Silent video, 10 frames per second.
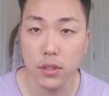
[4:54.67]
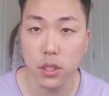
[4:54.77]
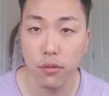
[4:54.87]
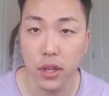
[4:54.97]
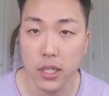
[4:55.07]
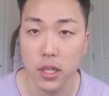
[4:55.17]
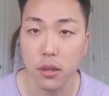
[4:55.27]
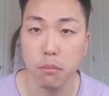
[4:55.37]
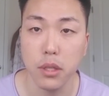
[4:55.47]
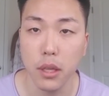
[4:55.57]
So if you guys are
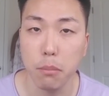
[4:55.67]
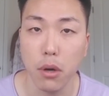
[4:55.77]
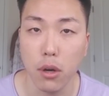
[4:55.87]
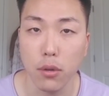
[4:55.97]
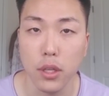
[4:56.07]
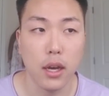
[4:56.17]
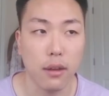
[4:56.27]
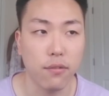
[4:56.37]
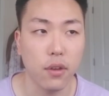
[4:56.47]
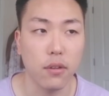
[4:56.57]
completely bald,
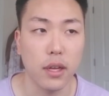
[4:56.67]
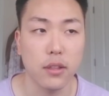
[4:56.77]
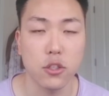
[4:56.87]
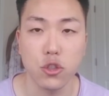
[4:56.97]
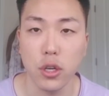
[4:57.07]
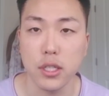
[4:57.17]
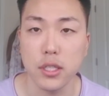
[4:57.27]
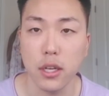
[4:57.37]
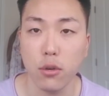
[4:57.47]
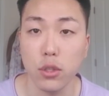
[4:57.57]
I feel like this drug
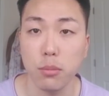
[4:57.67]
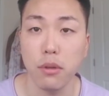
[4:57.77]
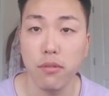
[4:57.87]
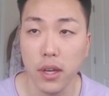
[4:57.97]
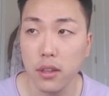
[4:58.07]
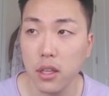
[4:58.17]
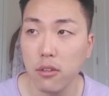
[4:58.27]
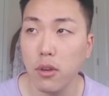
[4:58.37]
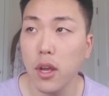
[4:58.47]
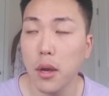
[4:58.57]
is not going to be effective.